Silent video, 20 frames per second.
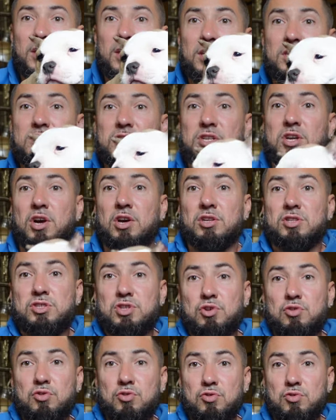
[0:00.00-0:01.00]
is going
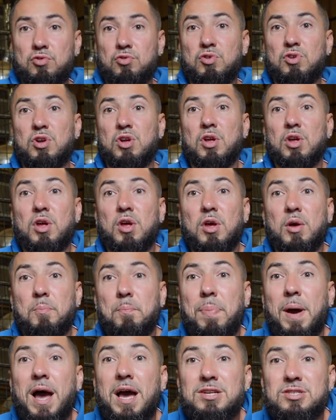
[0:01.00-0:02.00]
to
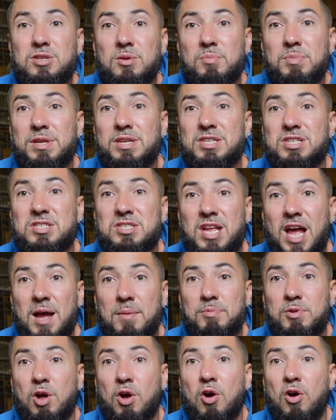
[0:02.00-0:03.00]
possibly
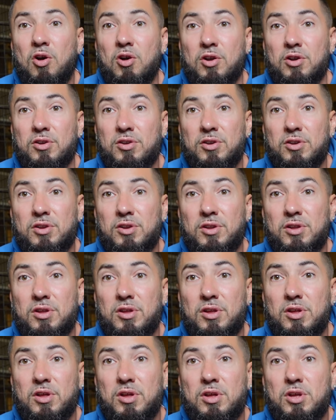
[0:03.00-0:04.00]
stop the heart.
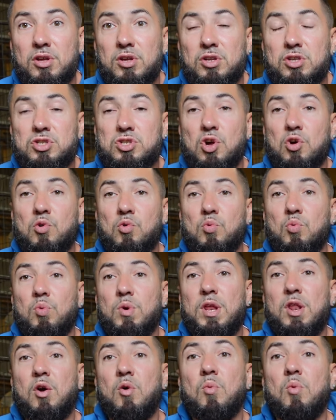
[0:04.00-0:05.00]
So
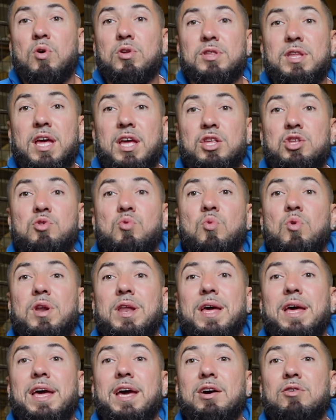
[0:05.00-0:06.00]
we don't want that. You want
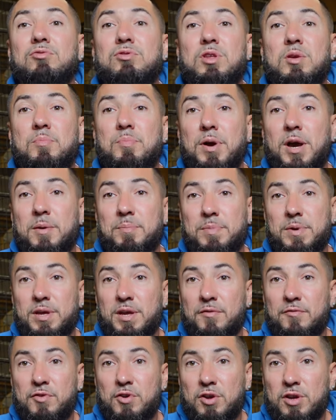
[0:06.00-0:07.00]
a healthy puppy
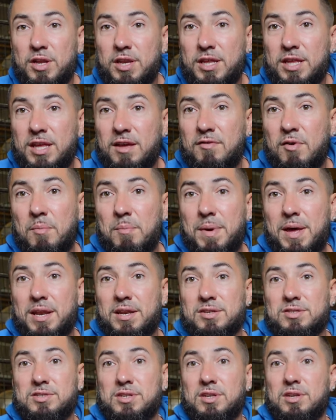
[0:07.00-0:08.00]
if you're gonna give it
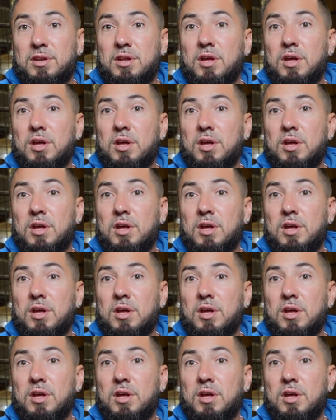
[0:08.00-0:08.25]
medicine.